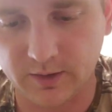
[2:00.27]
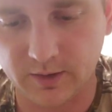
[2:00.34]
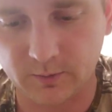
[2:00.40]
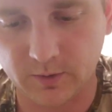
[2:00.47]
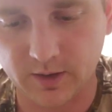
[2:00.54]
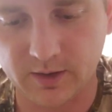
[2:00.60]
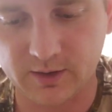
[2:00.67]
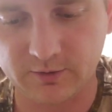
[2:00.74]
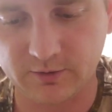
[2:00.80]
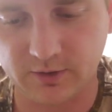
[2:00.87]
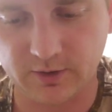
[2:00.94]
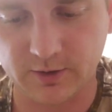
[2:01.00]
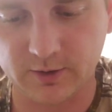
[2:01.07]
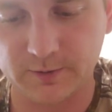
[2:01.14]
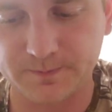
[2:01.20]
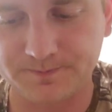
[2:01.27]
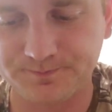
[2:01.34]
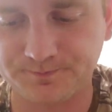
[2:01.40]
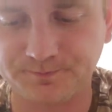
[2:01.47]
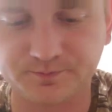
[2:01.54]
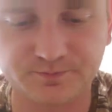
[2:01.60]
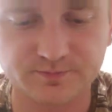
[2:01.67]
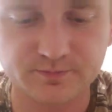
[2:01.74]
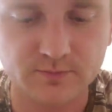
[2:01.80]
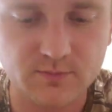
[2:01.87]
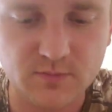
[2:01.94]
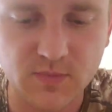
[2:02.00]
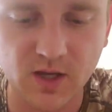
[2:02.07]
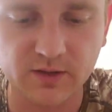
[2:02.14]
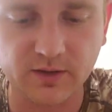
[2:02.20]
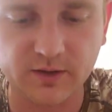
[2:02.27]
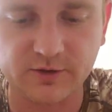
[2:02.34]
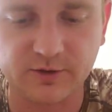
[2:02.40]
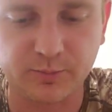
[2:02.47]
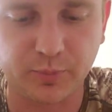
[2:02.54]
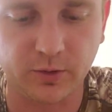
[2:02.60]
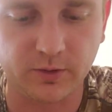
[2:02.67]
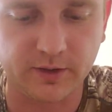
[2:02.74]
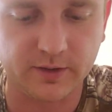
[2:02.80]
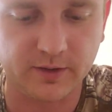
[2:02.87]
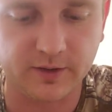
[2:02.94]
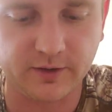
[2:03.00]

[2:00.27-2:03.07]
then what I usually do is I just pull it and